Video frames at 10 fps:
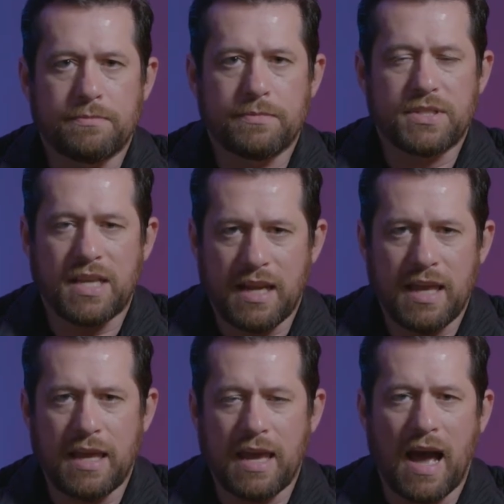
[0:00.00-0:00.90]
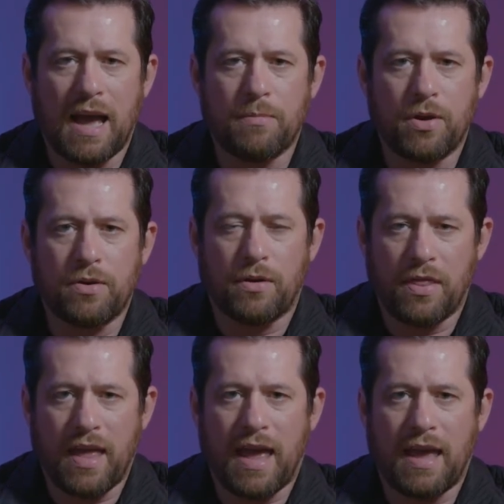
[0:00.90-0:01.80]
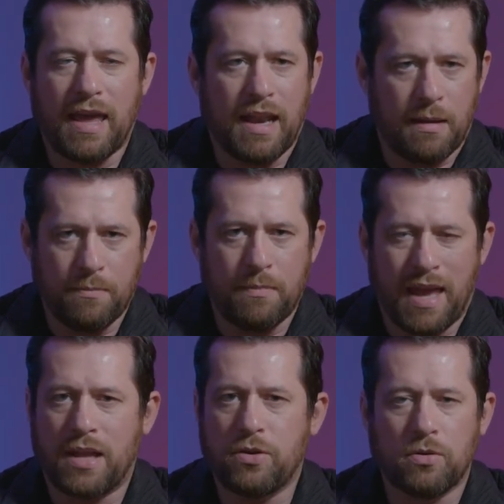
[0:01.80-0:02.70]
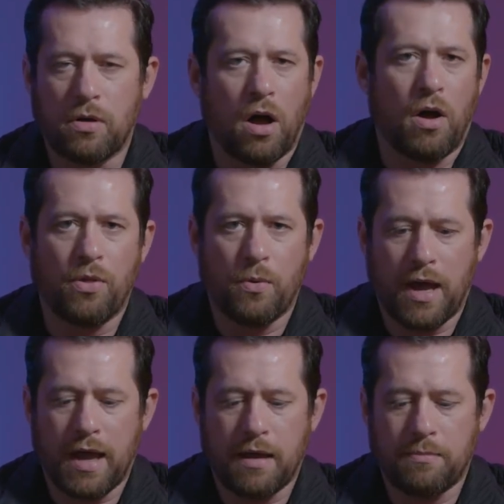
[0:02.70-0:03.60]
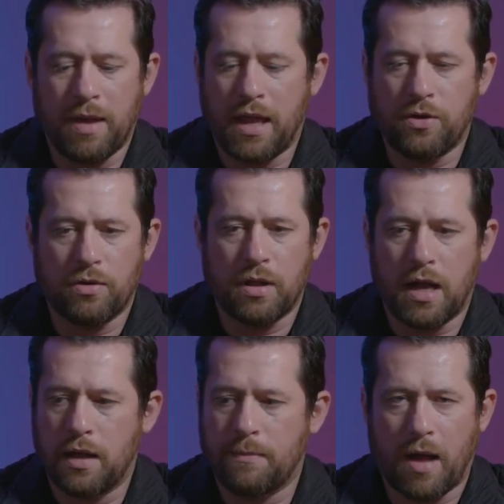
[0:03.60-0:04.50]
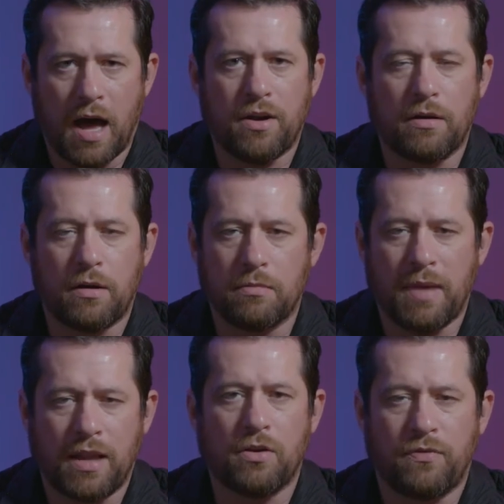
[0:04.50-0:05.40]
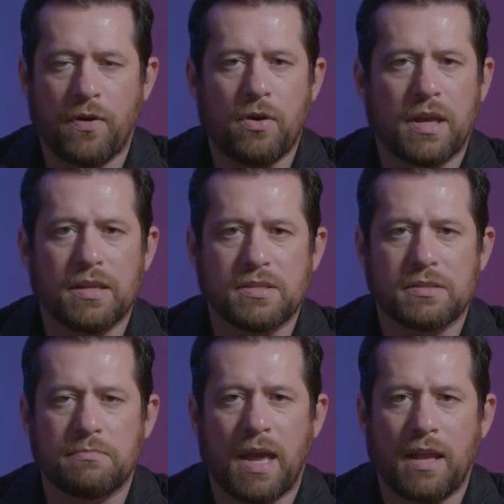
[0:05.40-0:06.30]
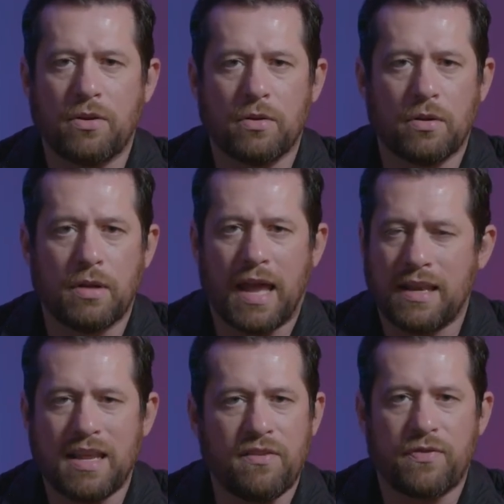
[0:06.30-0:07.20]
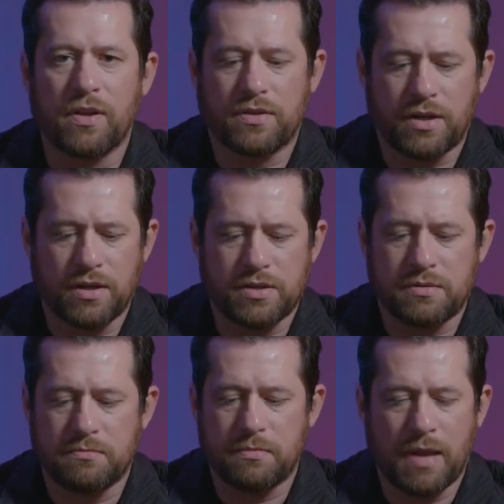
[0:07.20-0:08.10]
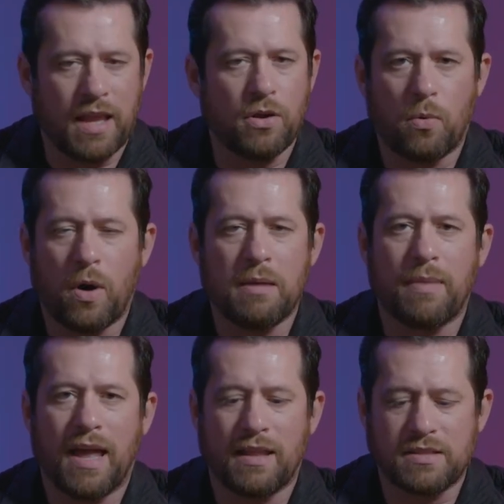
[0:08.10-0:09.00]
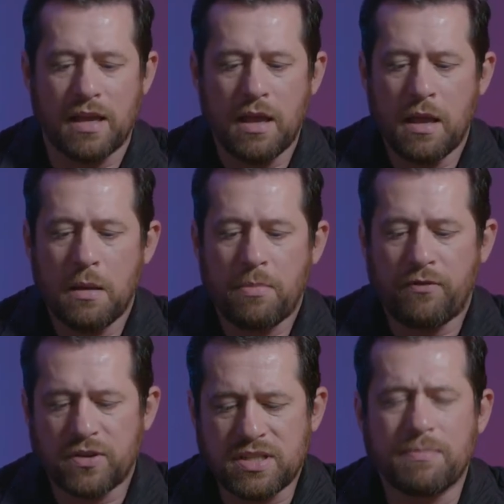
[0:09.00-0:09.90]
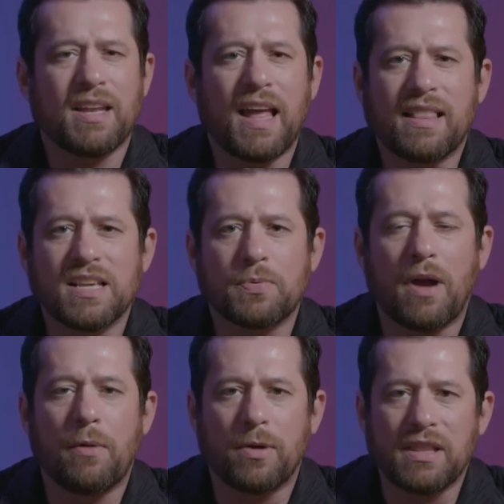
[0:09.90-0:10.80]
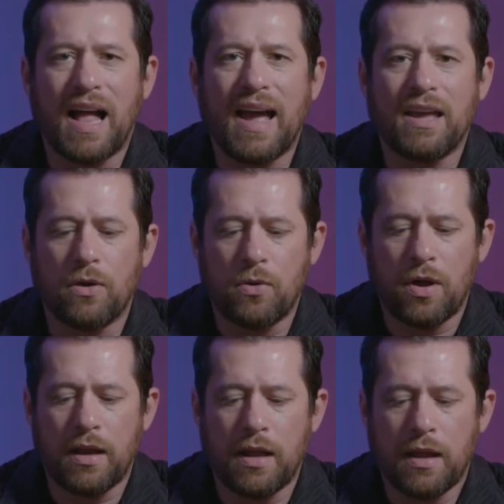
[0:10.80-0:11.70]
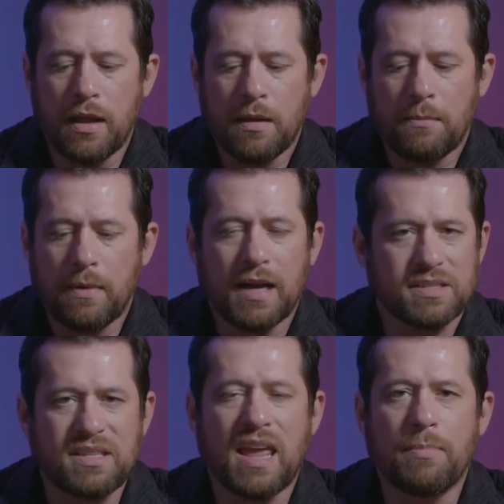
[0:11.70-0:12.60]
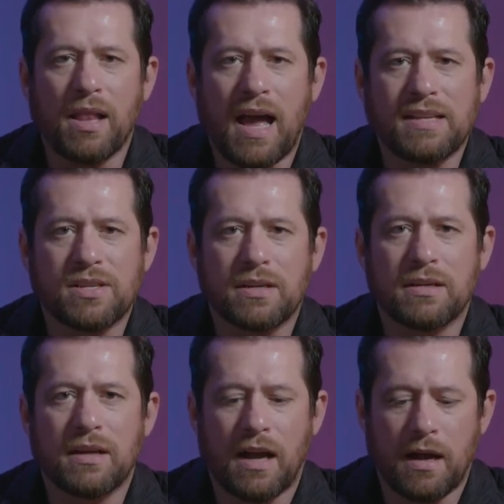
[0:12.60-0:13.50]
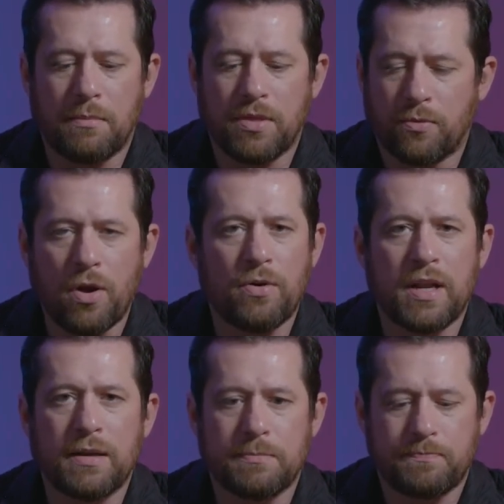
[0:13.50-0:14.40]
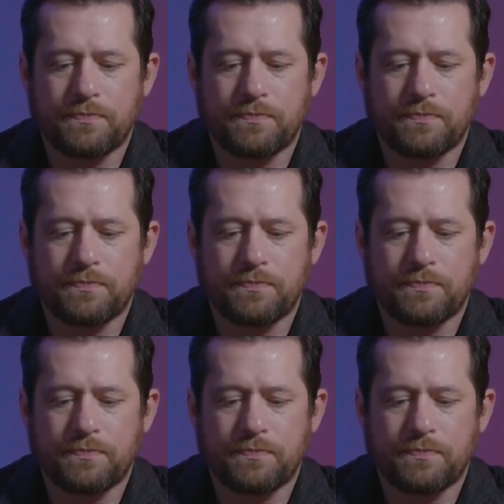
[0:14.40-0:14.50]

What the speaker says: Cine EI mode on that, and I'm manual all the way. Manual manual focus, manual ND filters, manual white balance. But for something like this where I rely on a stabilizer, the Ronin,